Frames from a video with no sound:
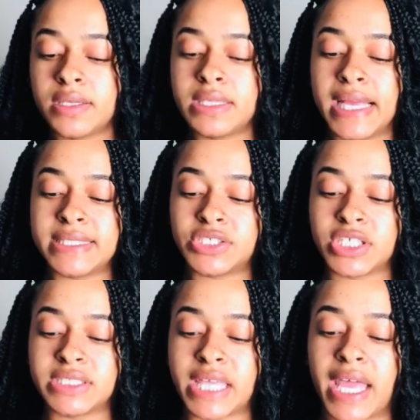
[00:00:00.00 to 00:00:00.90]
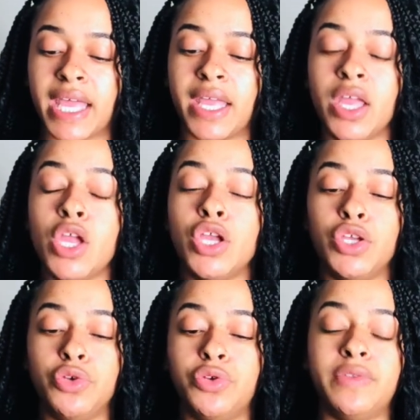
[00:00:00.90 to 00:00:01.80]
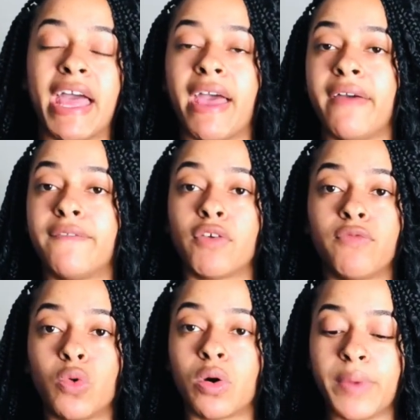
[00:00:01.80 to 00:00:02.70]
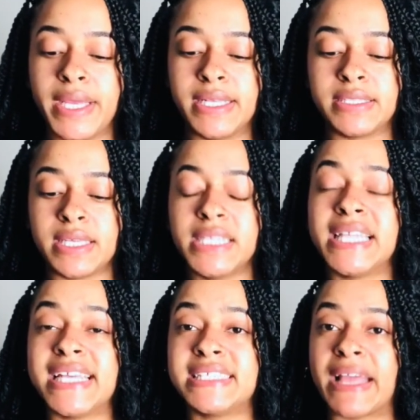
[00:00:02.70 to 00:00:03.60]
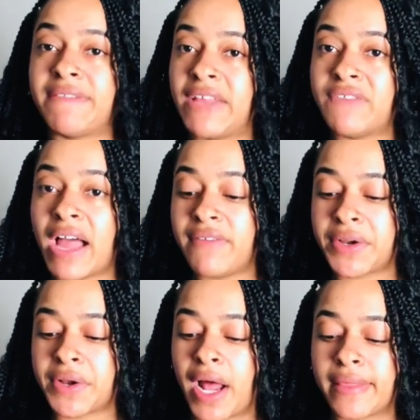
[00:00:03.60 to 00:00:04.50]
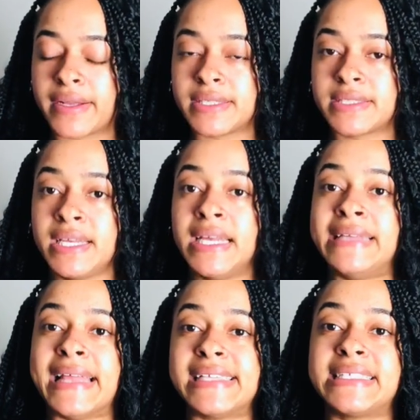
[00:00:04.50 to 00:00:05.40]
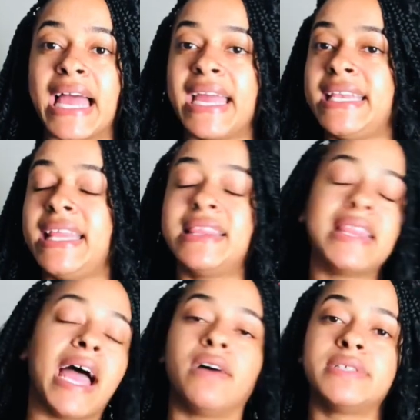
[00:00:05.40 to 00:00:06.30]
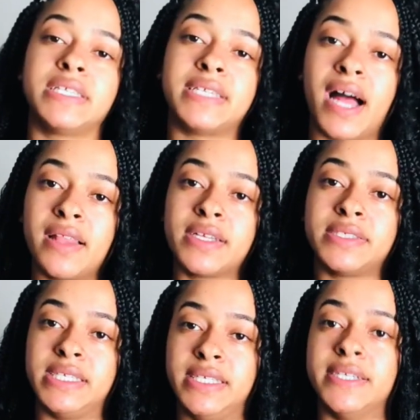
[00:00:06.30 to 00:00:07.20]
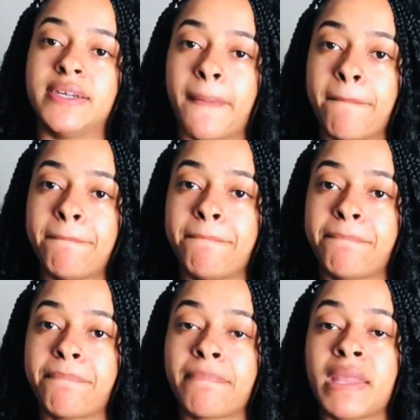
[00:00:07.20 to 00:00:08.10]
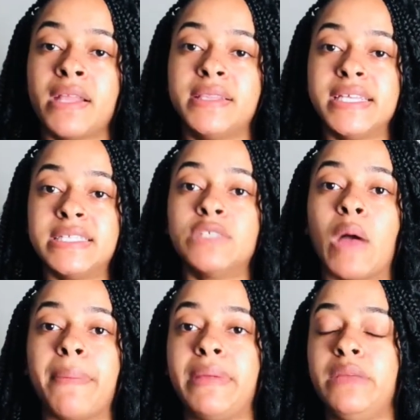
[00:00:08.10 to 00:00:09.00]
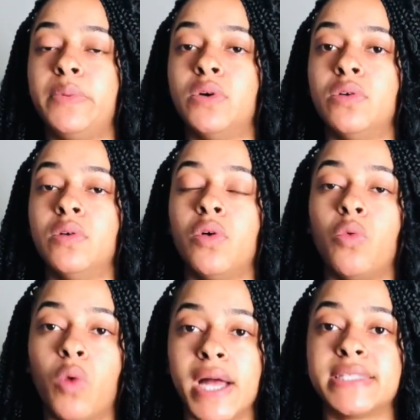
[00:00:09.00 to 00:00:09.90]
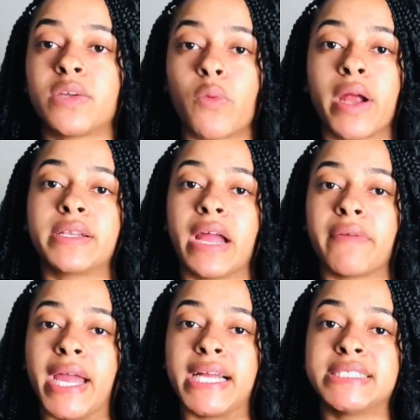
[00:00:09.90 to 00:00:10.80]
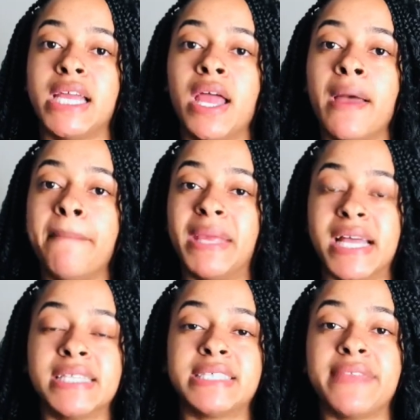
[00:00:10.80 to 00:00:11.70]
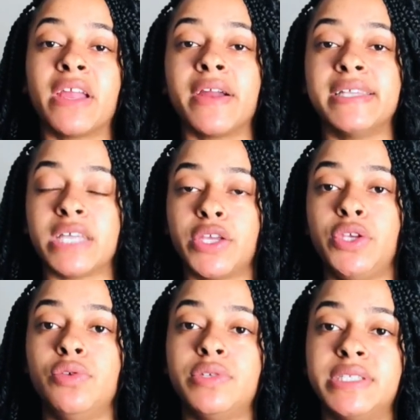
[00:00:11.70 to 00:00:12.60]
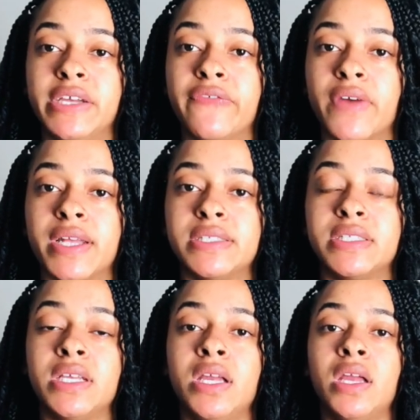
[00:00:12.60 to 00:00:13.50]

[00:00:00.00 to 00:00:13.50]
Let's just say you do that for 4 weeks. That's $7,500. That's $90,000 a year. This is why people want to work direct, because there is a huge difference.